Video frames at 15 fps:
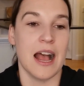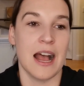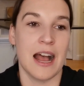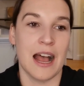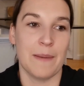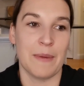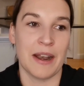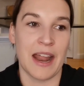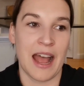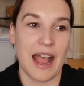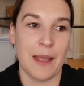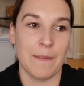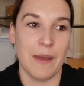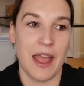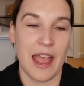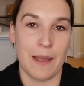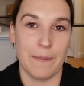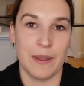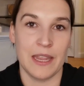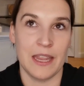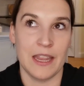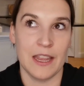And I'm
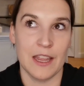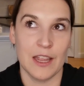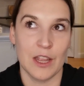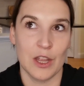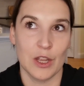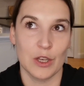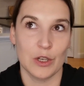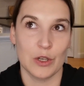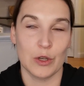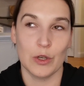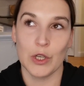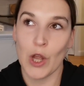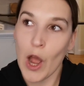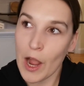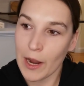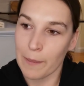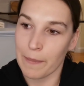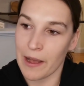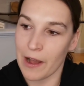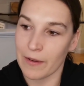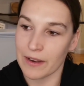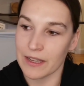happy to talk
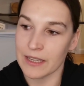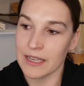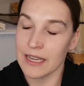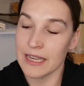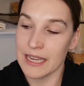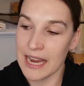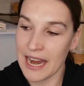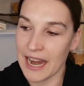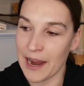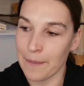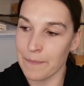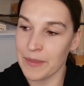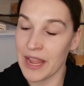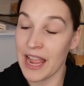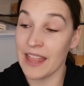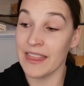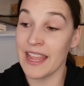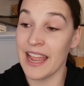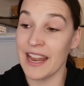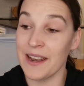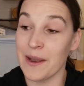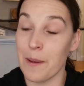about it. Yeah. And
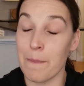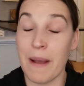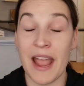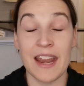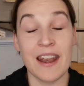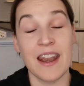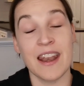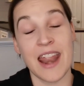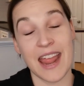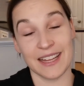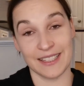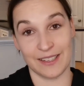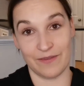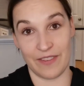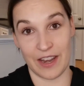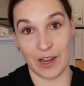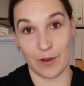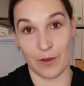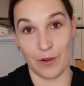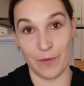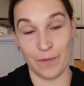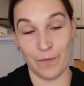then my next
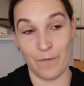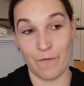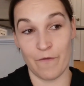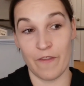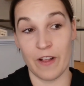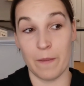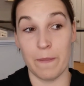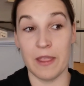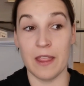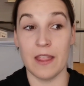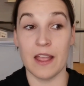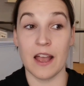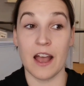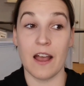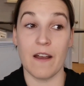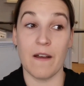video will be